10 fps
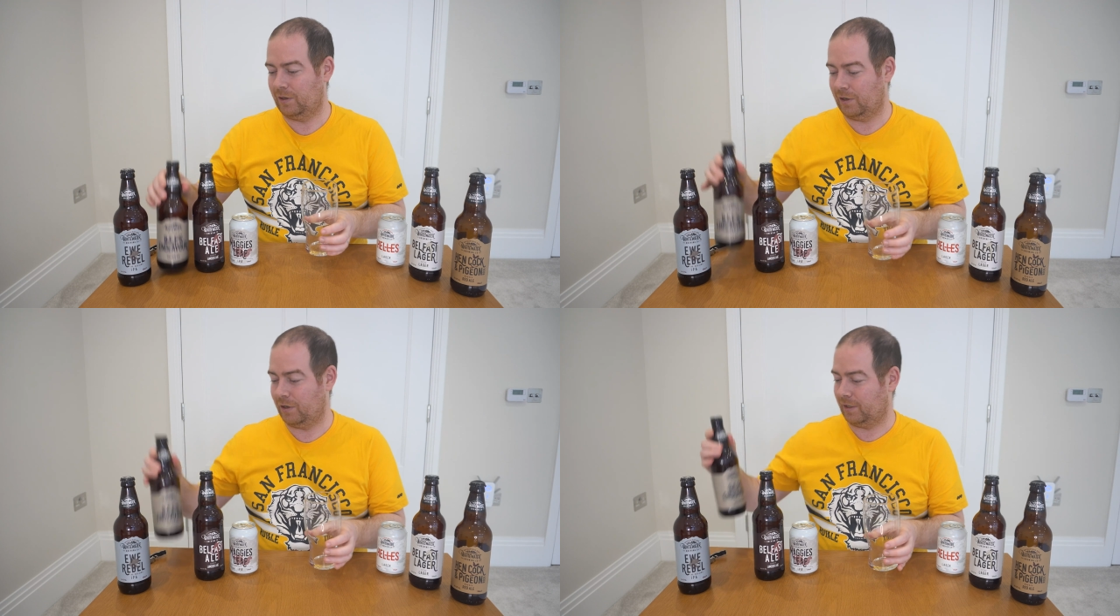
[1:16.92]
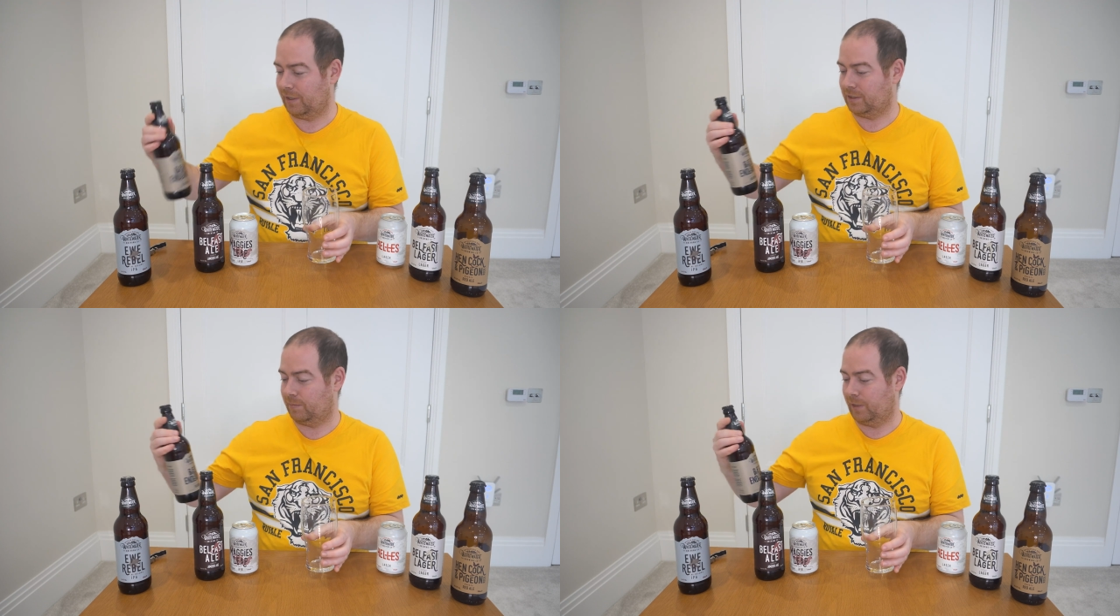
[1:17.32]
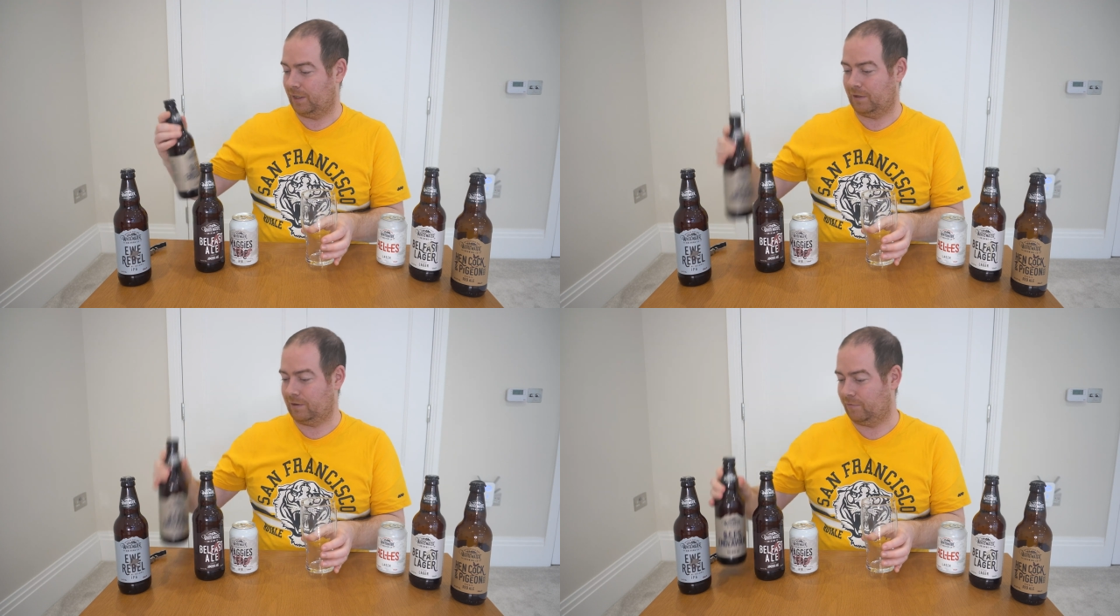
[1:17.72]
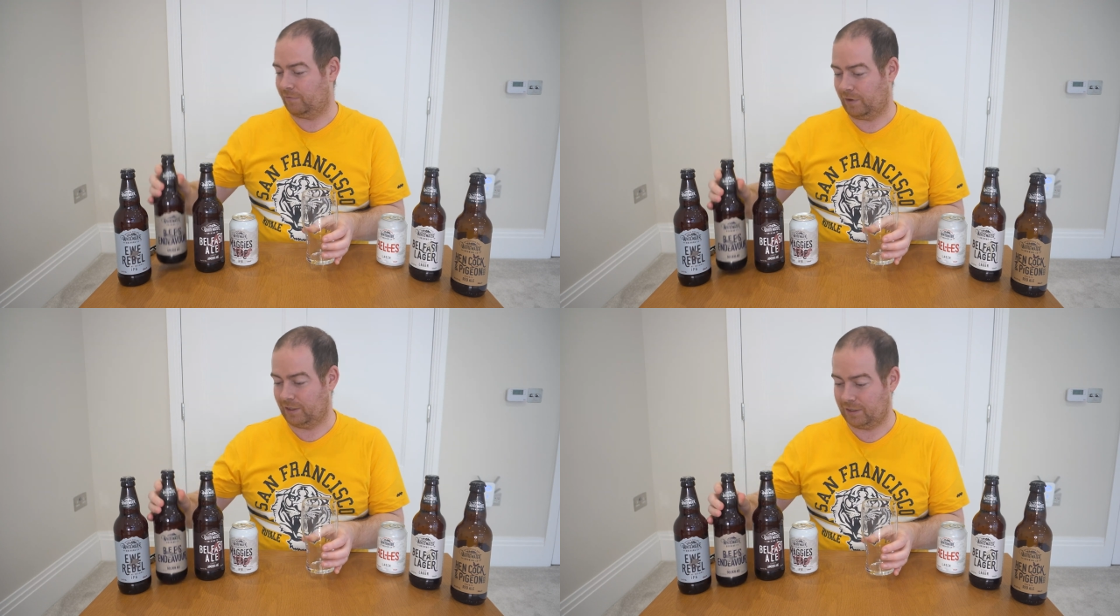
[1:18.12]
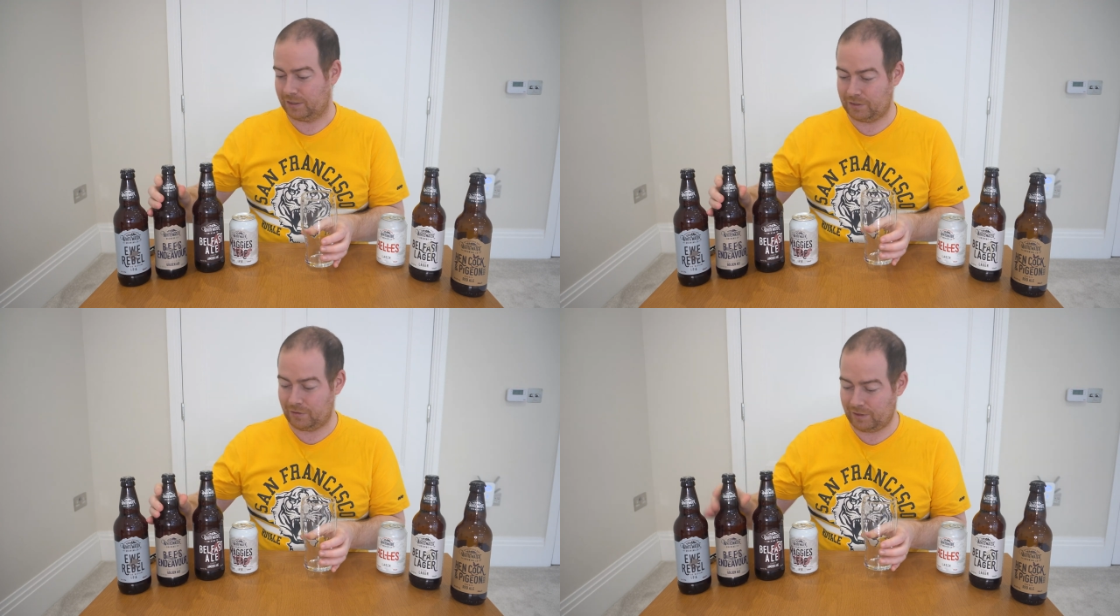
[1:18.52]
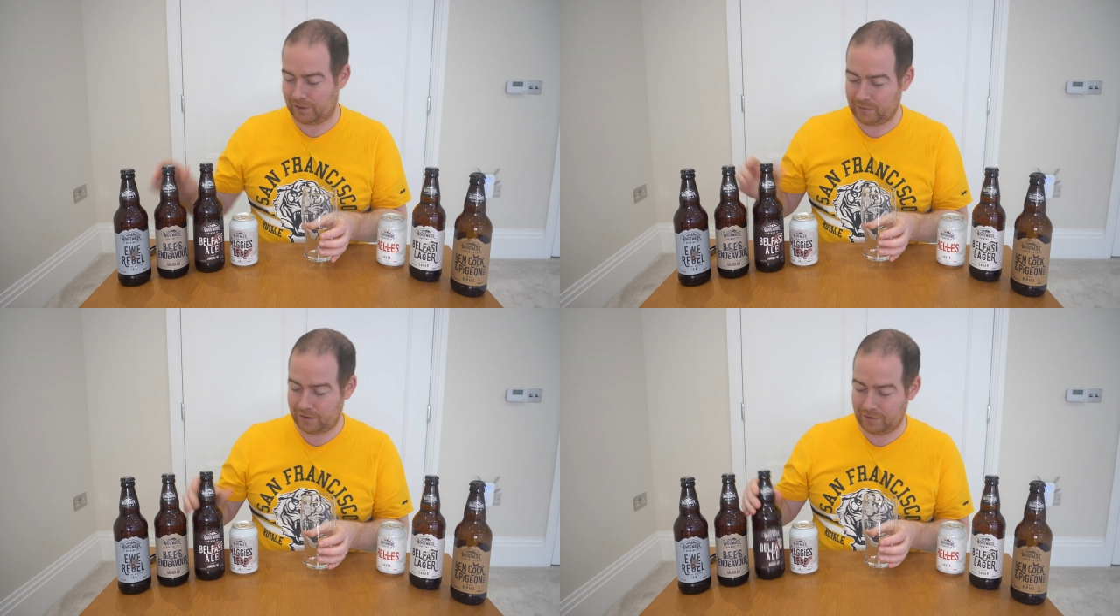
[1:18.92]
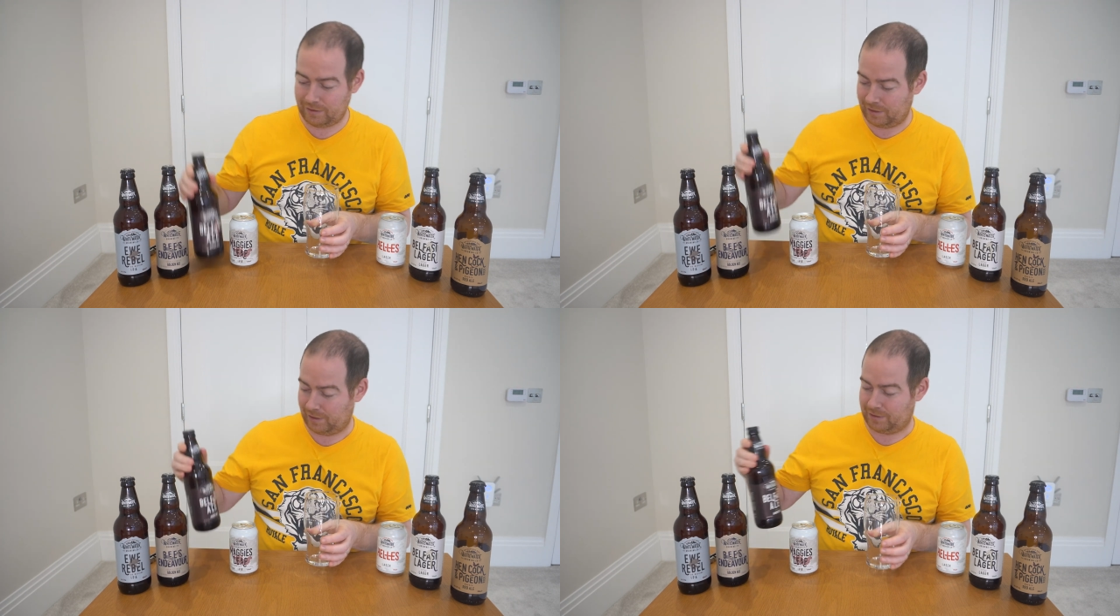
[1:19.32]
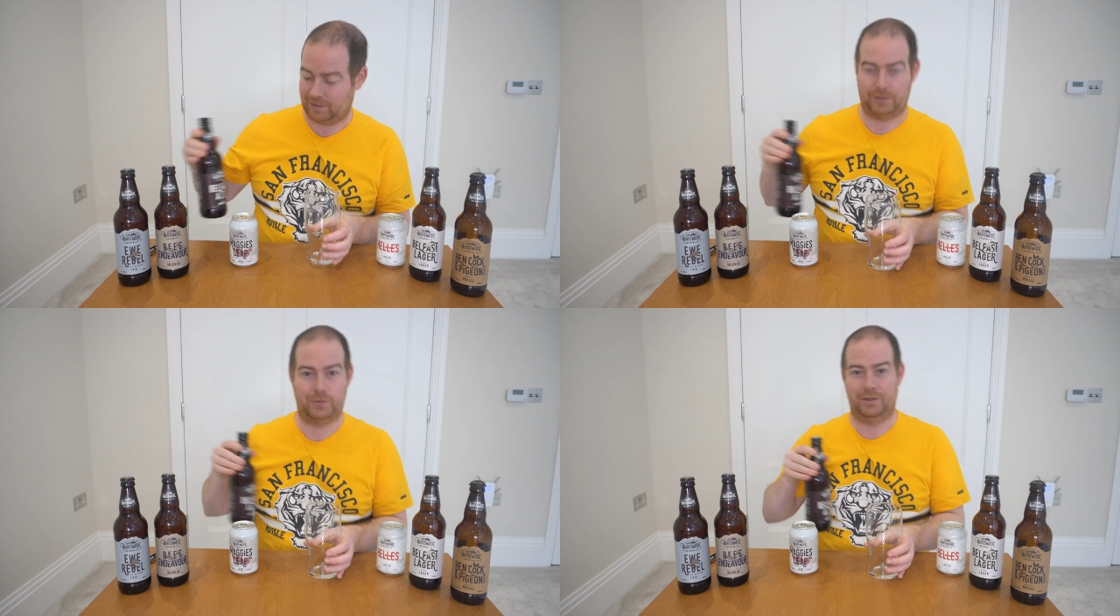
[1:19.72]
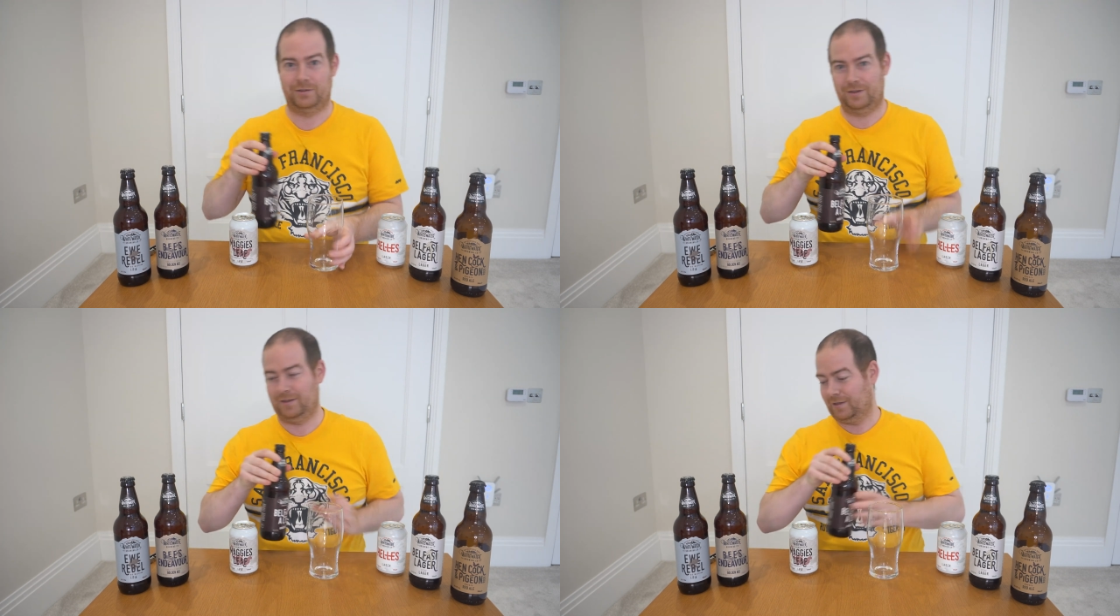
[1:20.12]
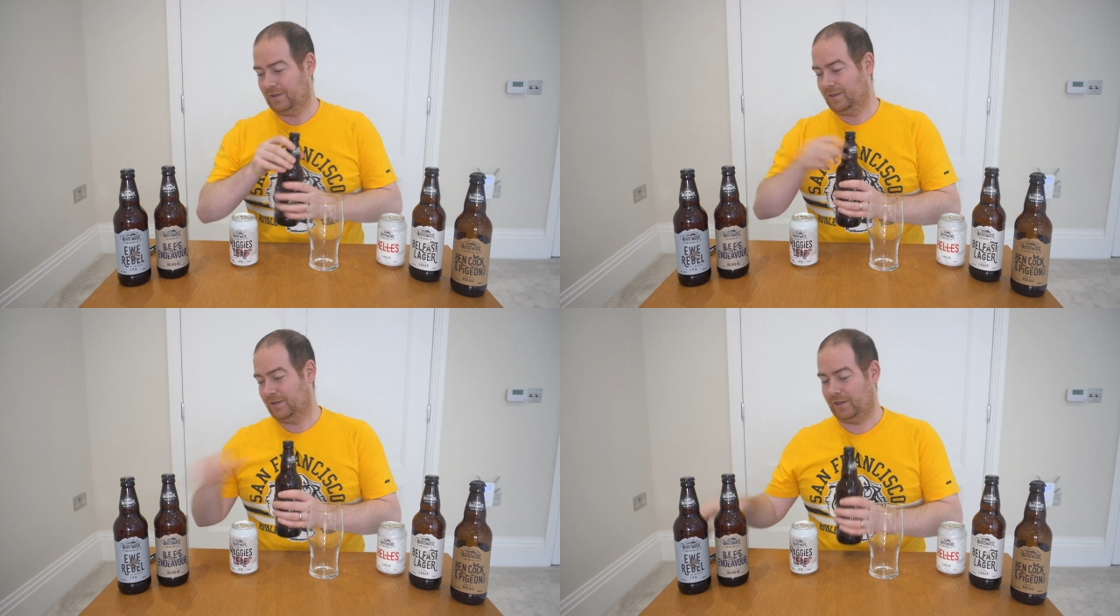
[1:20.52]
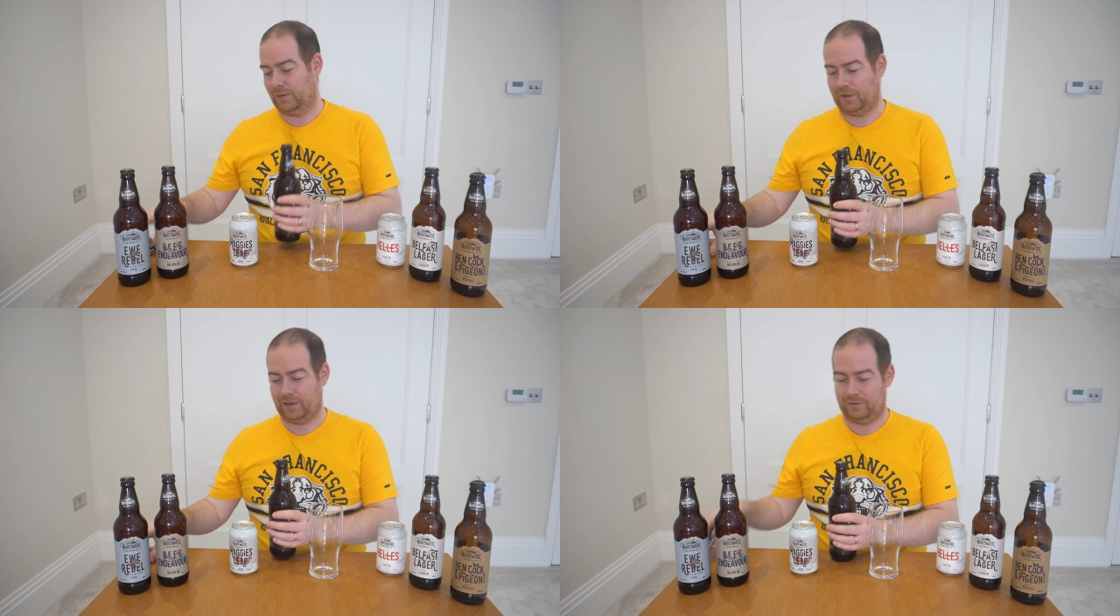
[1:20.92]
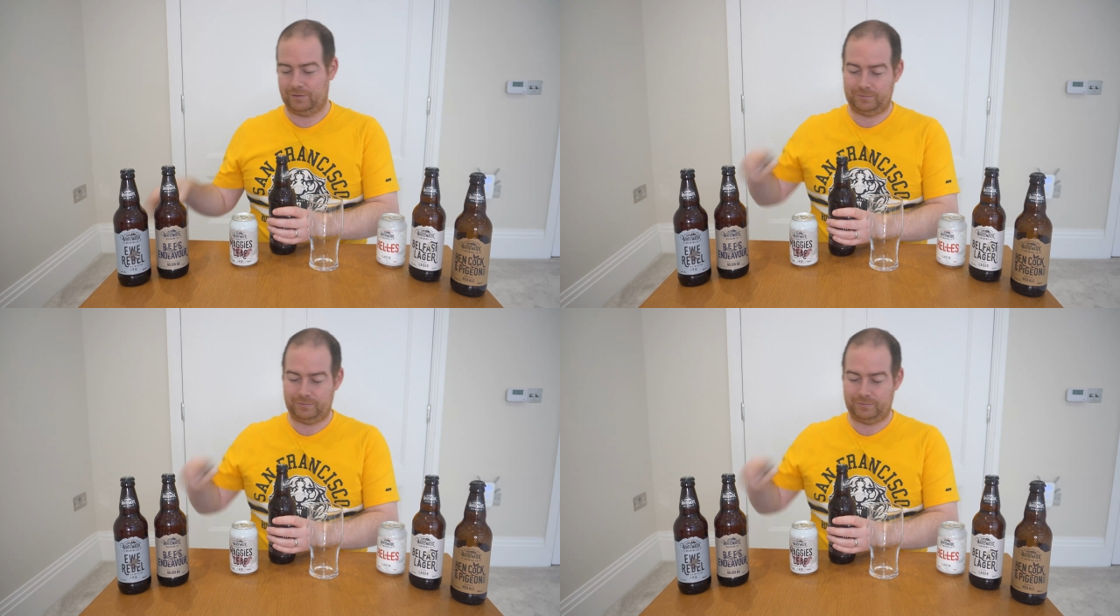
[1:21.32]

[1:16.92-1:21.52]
earliest beer that I can find. It's not that one, it's this one. There we go.